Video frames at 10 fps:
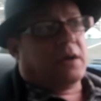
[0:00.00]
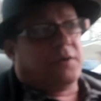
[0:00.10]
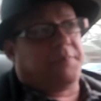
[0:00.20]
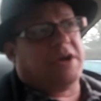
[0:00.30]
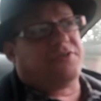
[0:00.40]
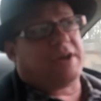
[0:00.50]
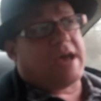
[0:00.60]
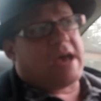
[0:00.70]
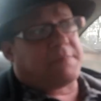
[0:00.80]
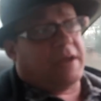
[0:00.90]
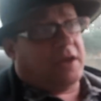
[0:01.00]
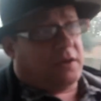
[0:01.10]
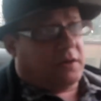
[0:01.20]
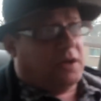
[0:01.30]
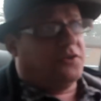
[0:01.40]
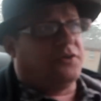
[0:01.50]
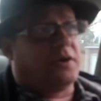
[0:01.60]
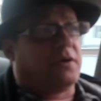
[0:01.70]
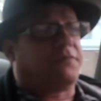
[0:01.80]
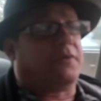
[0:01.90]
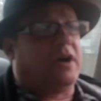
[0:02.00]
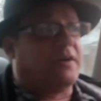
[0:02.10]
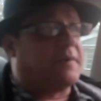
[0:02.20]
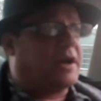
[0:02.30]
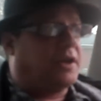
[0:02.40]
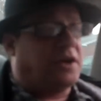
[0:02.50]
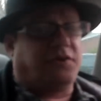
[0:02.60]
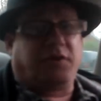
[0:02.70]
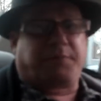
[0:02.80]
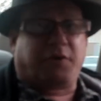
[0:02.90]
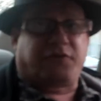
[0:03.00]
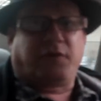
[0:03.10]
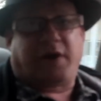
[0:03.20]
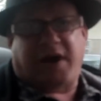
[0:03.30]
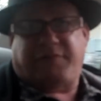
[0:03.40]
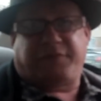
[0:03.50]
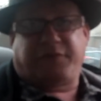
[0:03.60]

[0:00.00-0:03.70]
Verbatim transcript: that. The Patriot Act made it easier for everybody to get into your personal life.